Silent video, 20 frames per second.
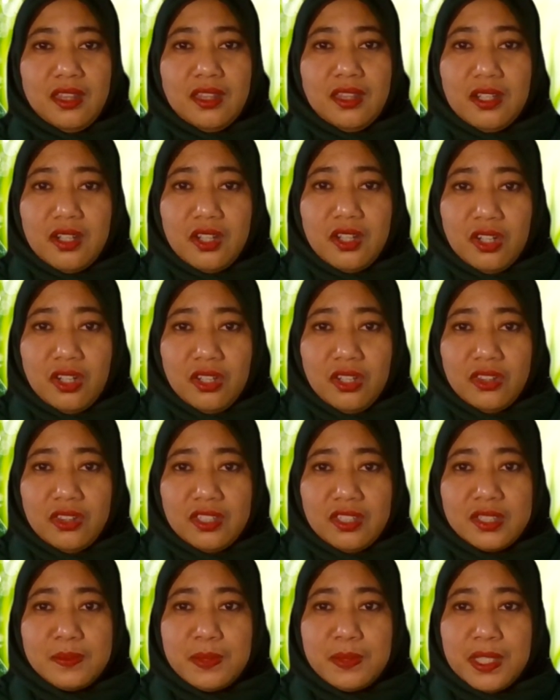The earth
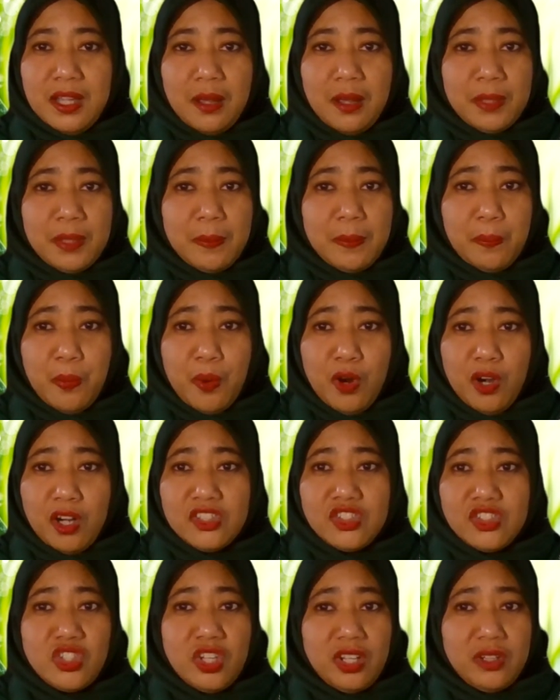is becoming
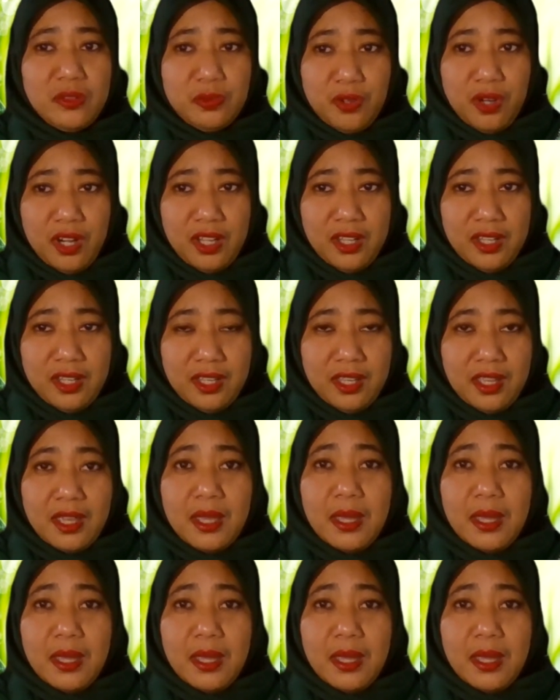parched and dry,